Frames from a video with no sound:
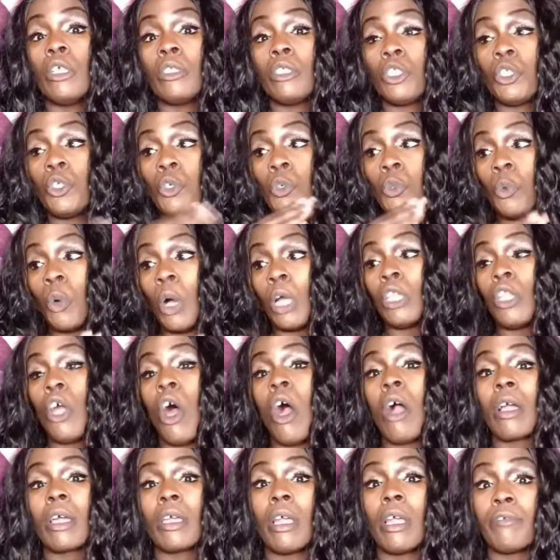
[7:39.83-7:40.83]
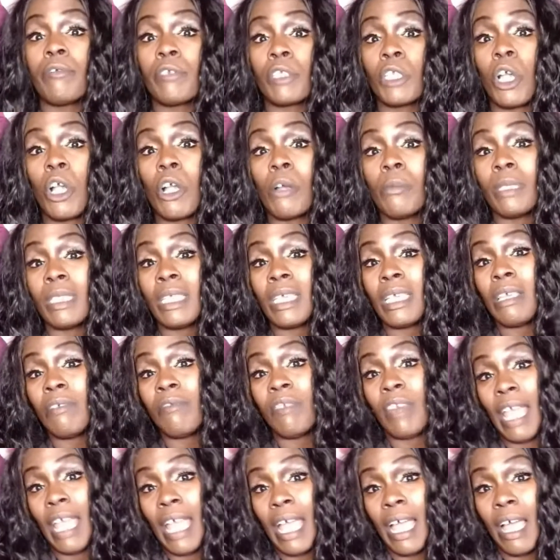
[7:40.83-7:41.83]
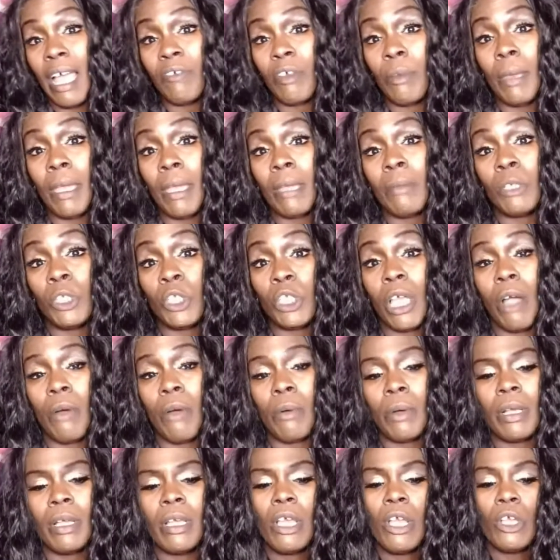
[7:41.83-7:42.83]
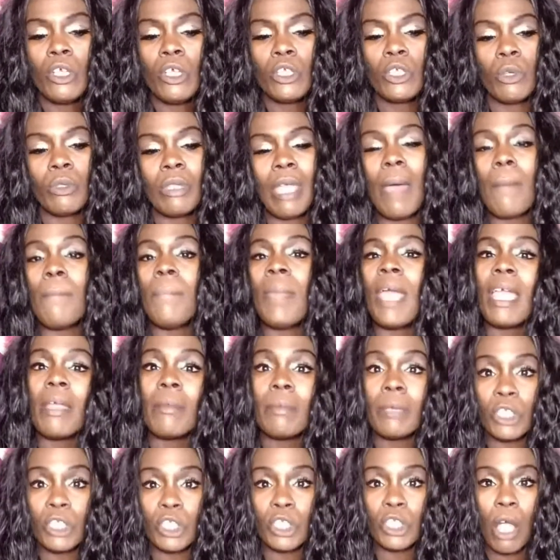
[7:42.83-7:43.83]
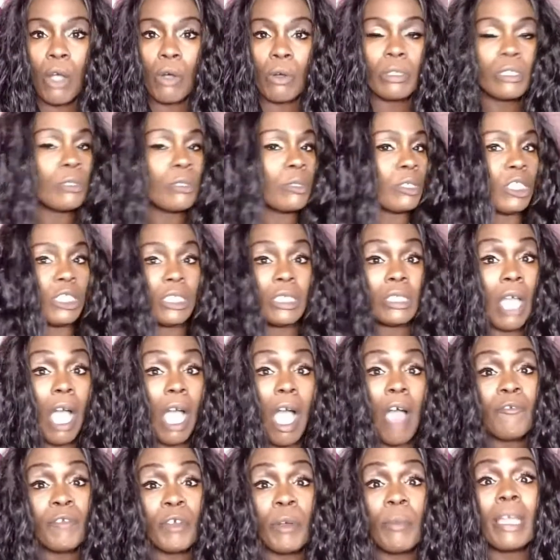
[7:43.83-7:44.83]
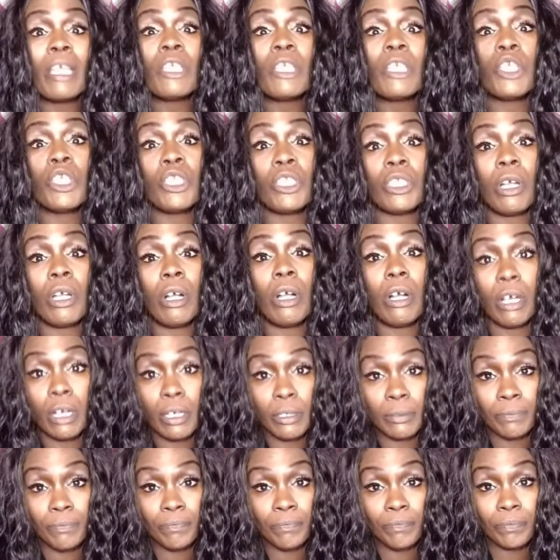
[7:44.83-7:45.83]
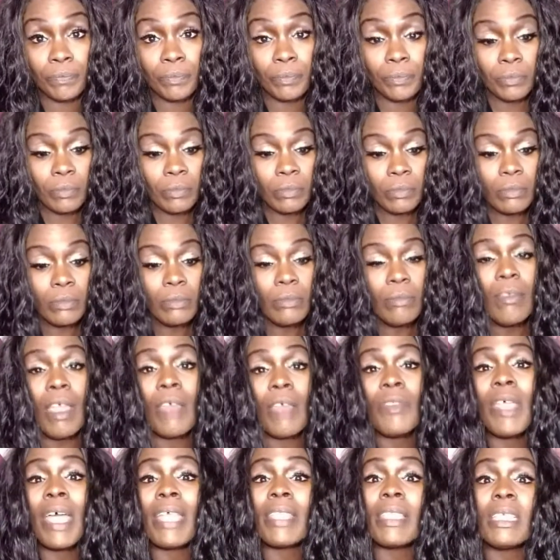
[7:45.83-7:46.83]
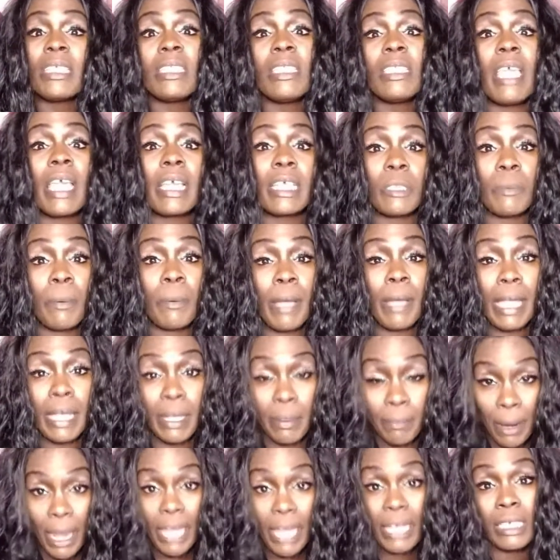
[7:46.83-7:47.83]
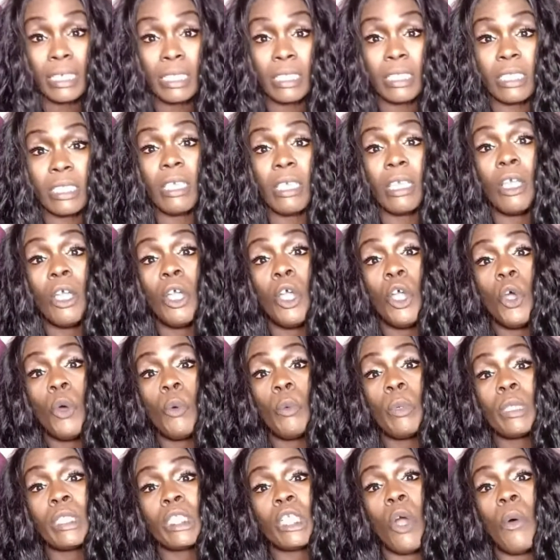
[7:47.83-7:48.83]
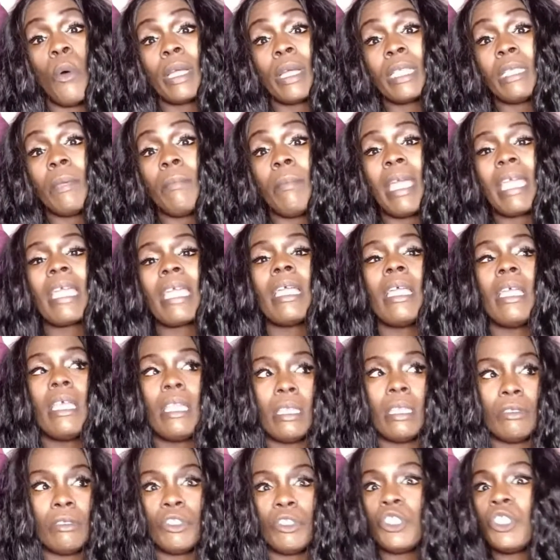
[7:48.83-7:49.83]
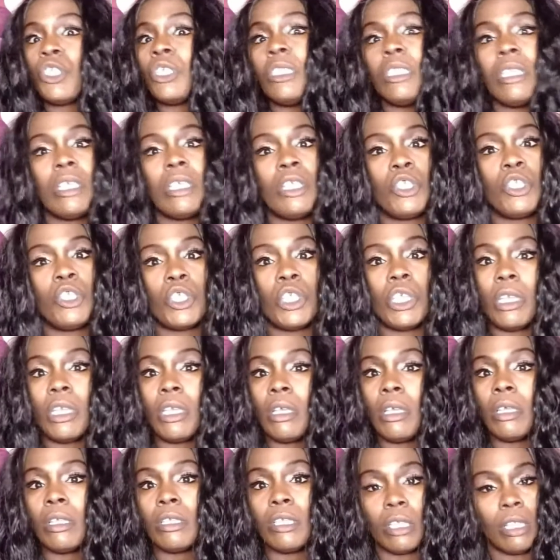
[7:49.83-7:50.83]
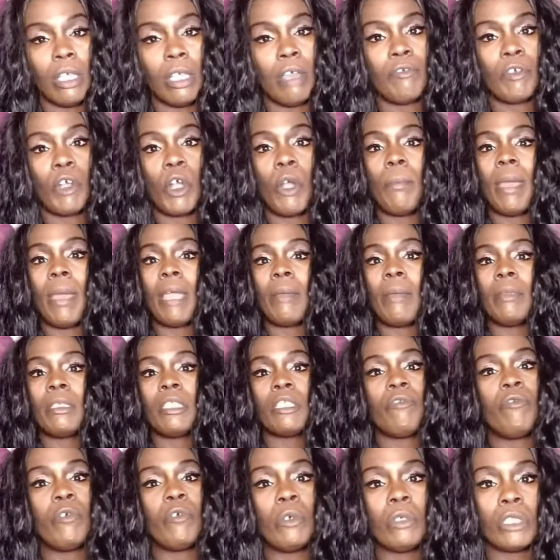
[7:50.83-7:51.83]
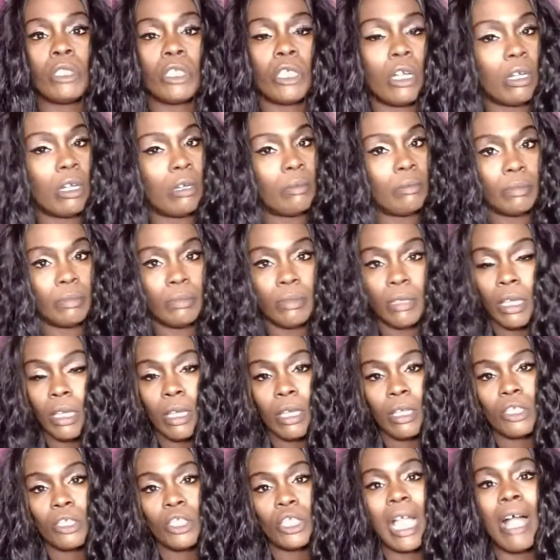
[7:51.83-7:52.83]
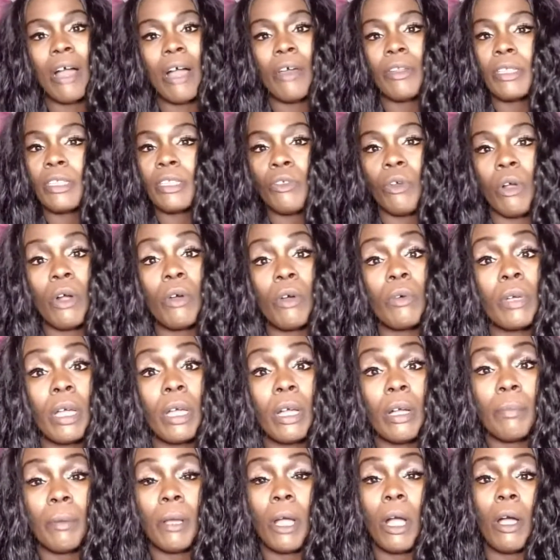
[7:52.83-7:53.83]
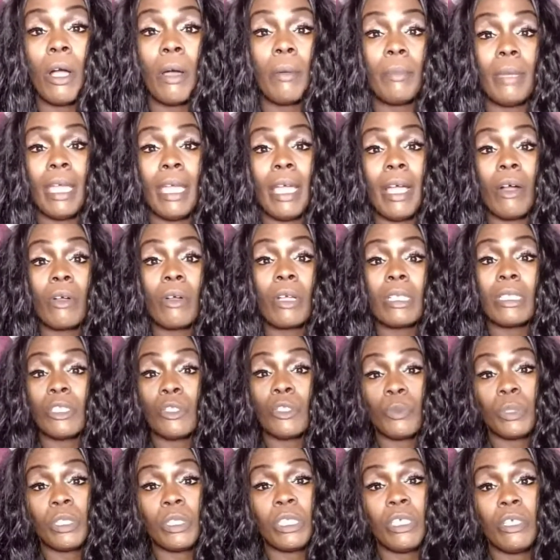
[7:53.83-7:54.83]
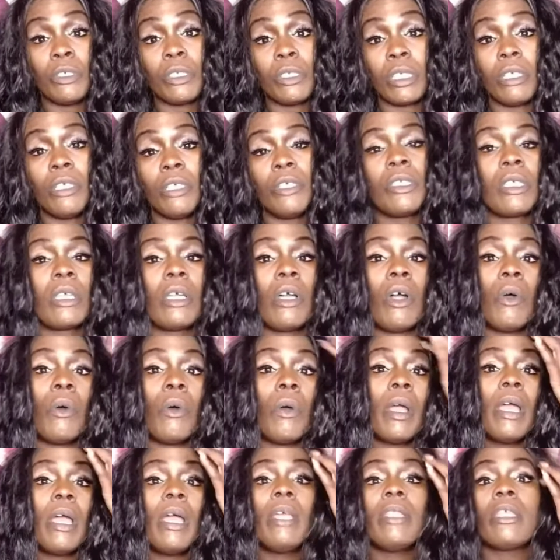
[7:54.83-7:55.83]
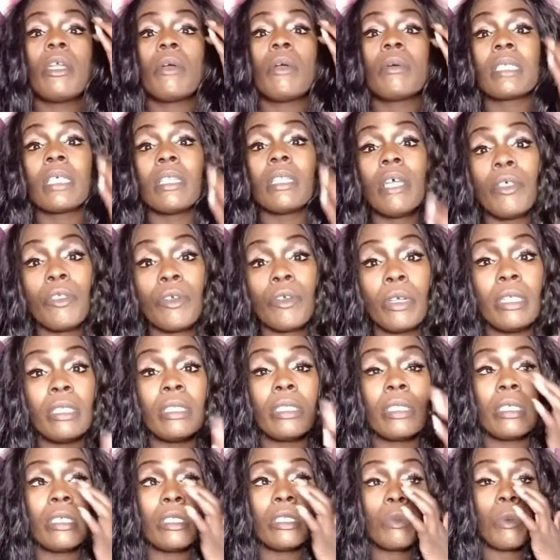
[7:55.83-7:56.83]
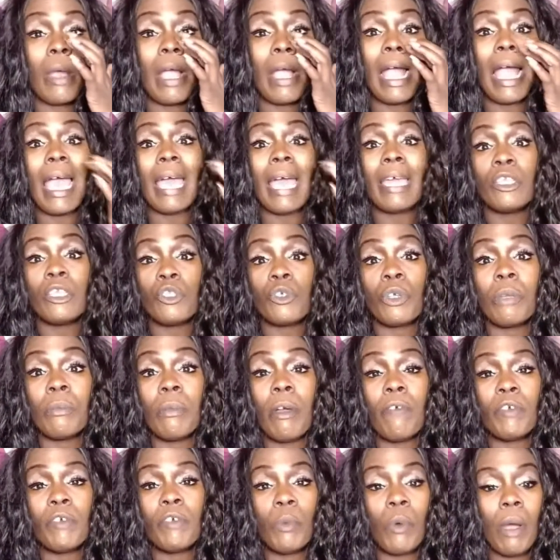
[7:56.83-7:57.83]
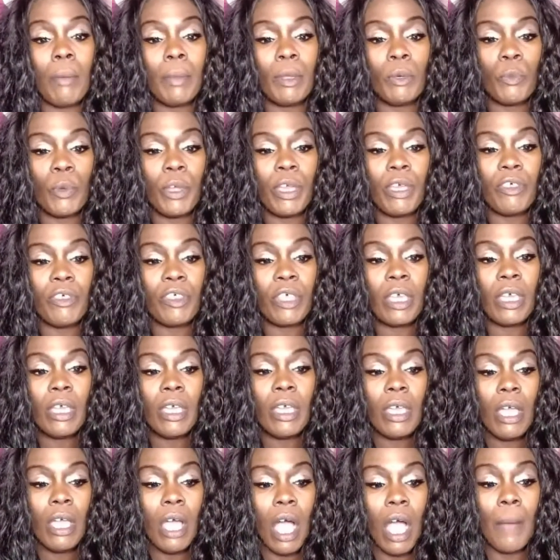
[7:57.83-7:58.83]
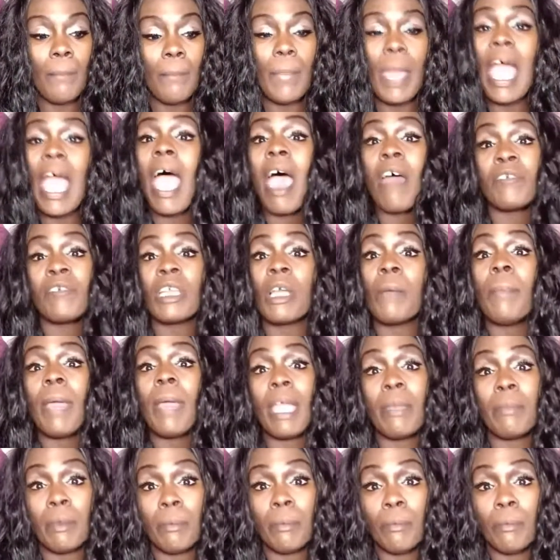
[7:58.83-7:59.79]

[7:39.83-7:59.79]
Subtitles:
to a long enough term to even have a baby shower. So that baby shower was just confirmation to her that this next pregnancy was going to make it. And she did. She delivered her baby to full term. Child has grown up now, because this was years and years ago. There was another instance where I had a dream of a woman with having a baby